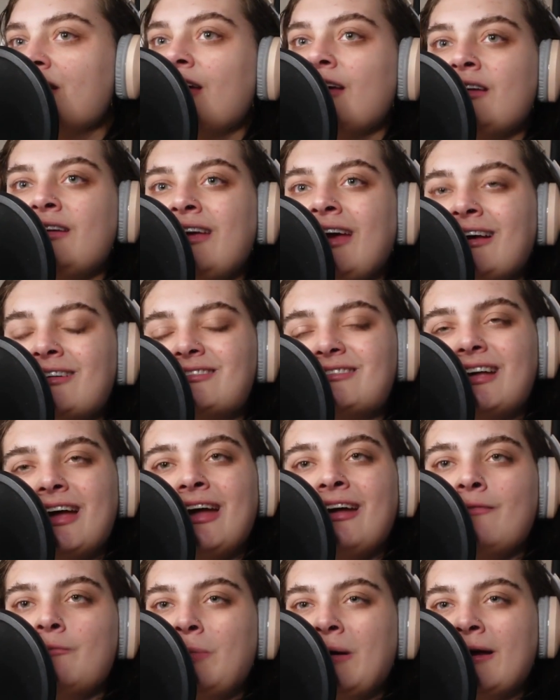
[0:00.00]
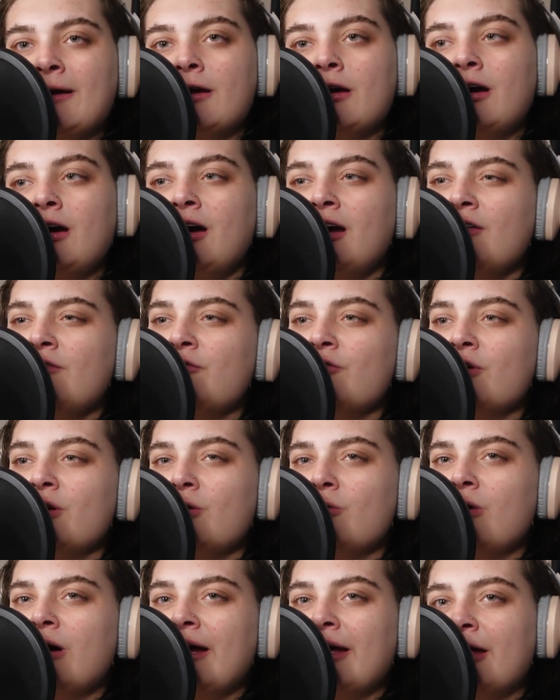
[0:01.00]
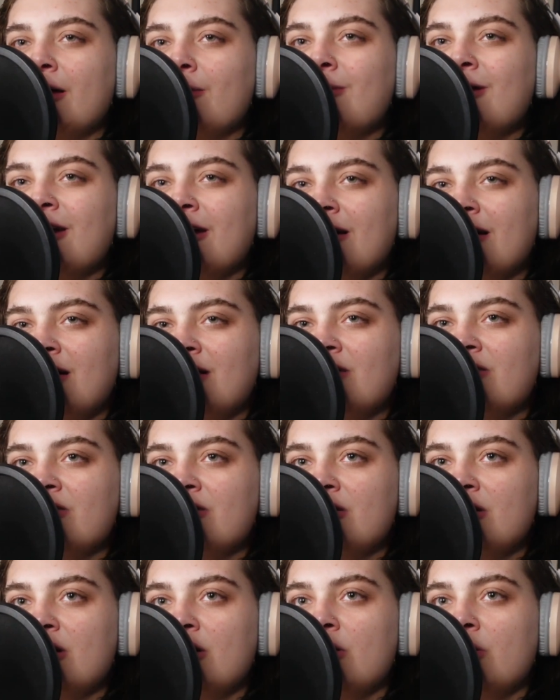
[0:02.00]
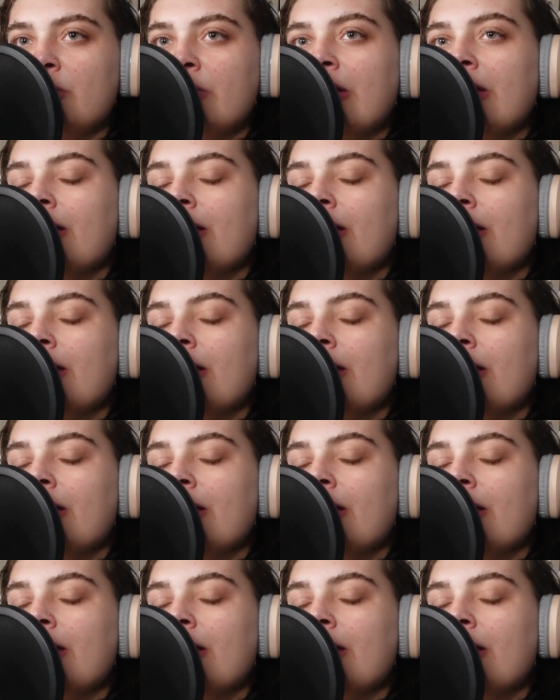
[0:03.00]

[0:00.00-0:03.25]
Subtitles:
yes, I've been gone for a while, but I also know